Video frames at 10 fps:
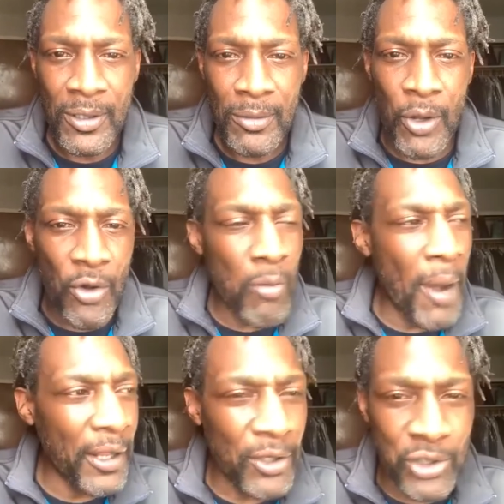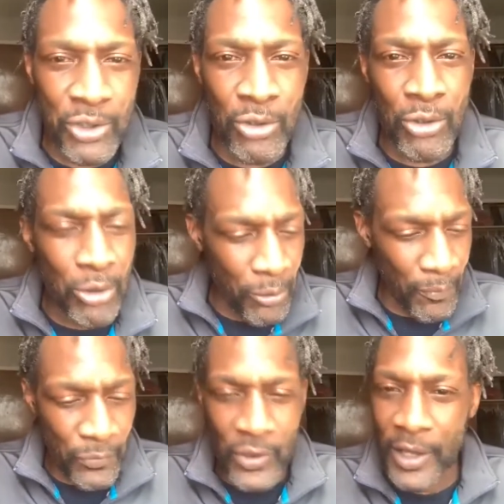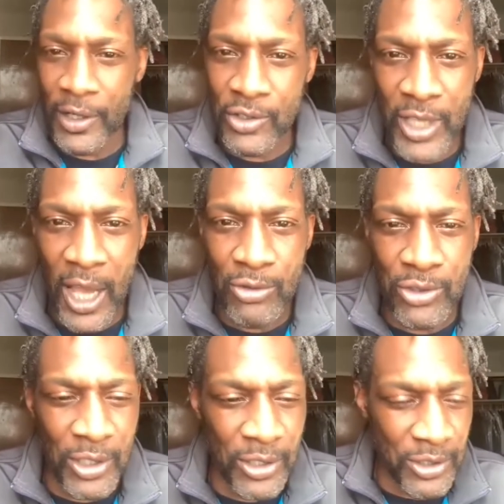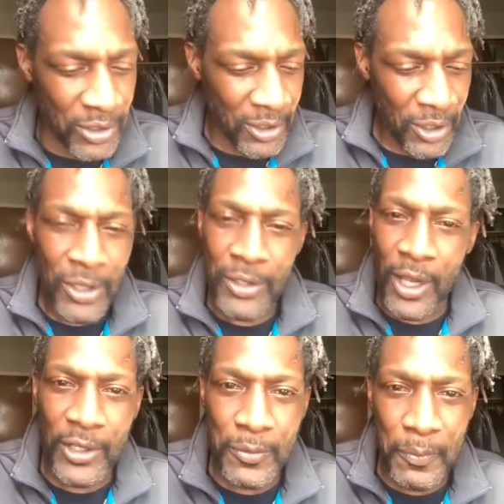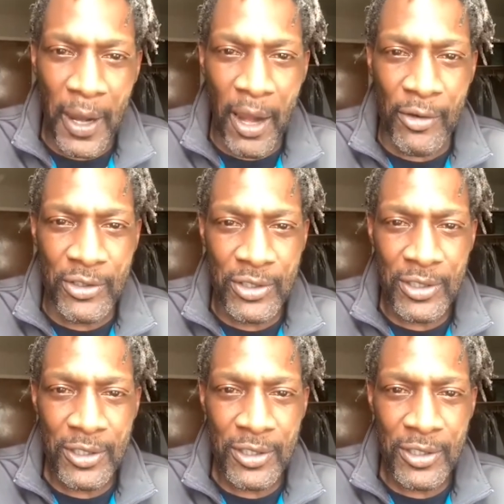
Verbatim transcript: But nobody in school, none of his counselors, none of his parents,